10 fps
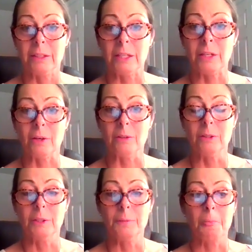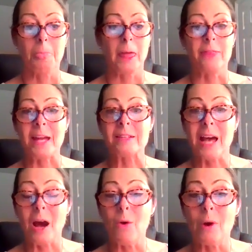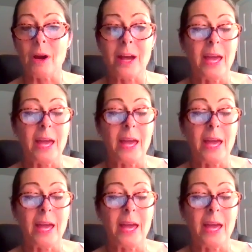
and that's how,